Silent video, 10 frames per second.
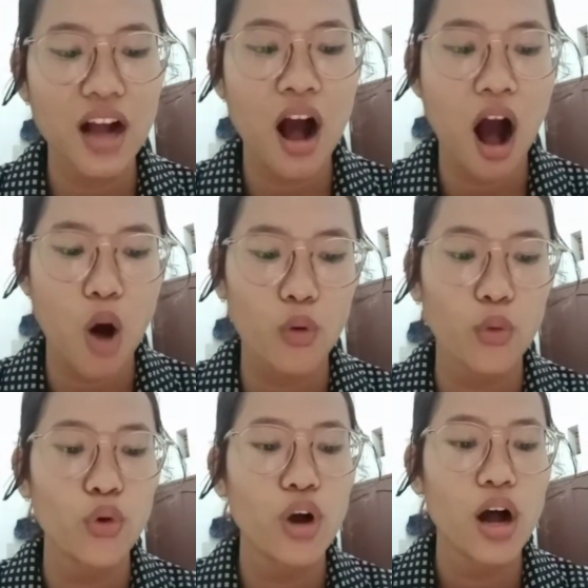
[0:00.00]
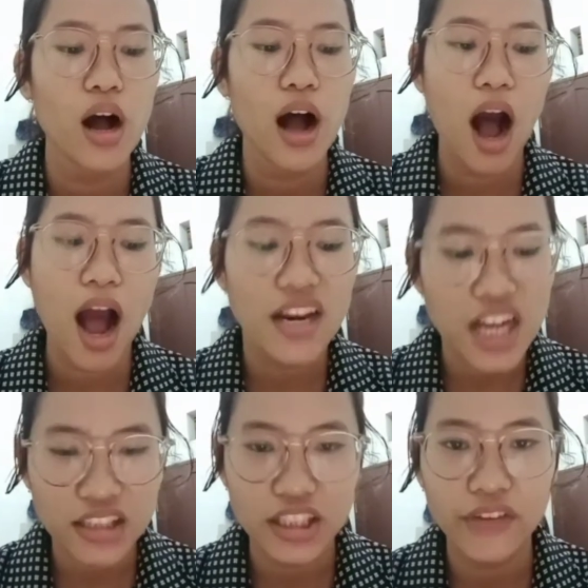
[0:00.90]
how
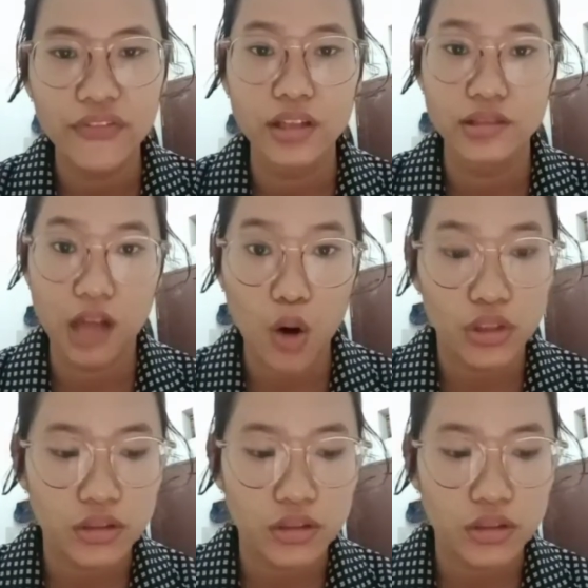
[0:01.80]
adaptive adults